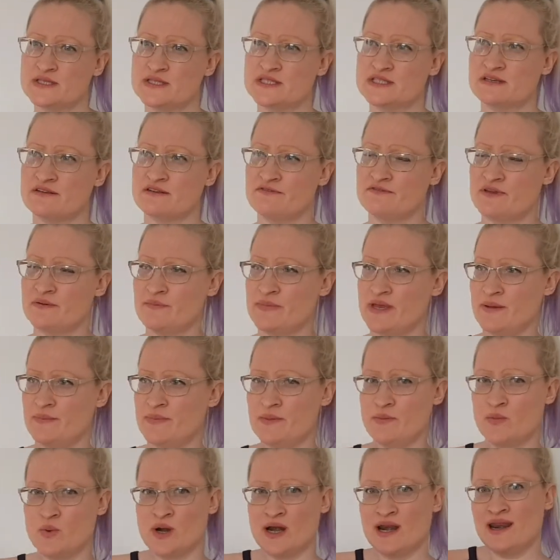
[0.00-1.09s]
so something
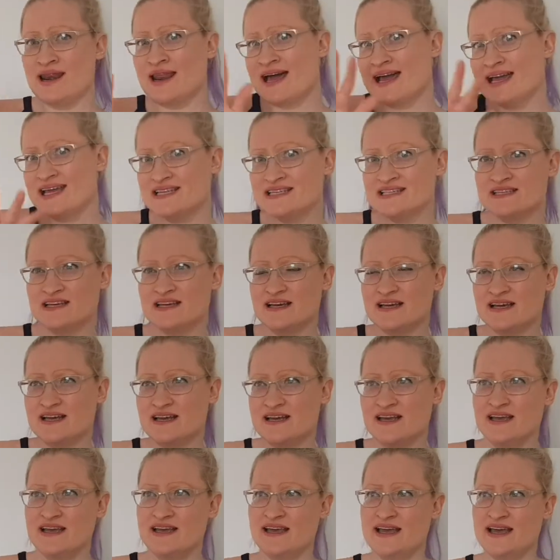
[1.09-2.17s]
maybe more
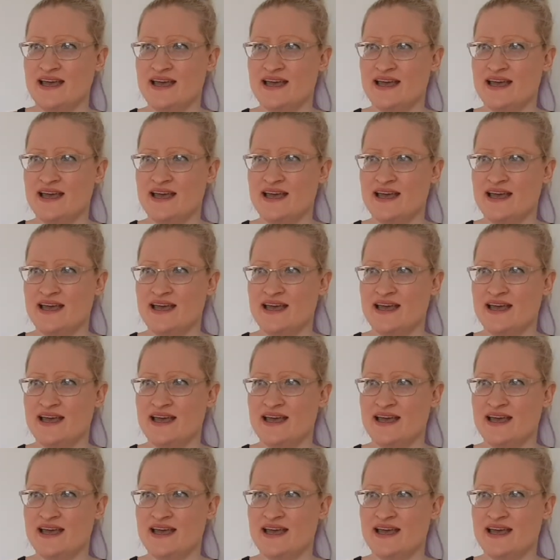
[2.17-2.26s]
lighter